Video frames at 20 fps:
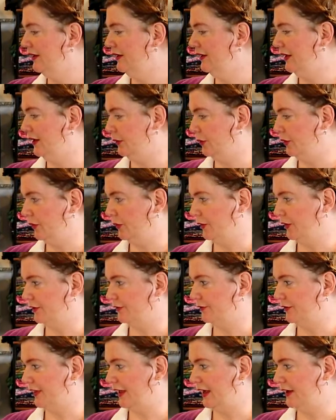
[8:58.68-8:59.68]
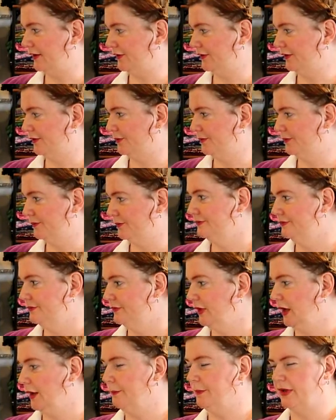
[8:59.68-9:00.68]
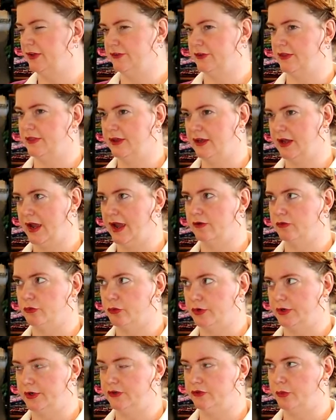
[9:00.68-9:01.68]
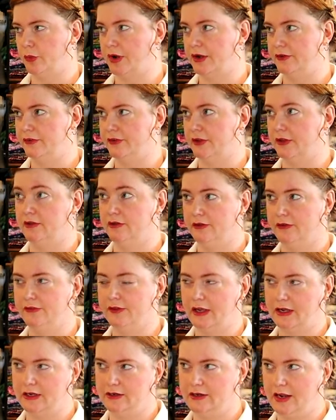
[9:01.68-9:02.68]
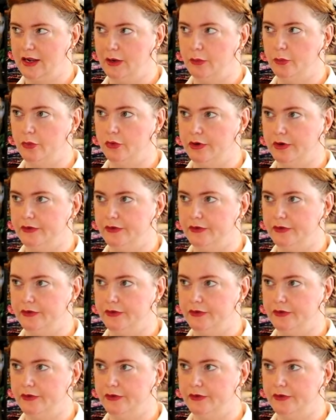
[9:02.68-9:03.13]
work for that. Because I think I have worn it twice, and the second day I wore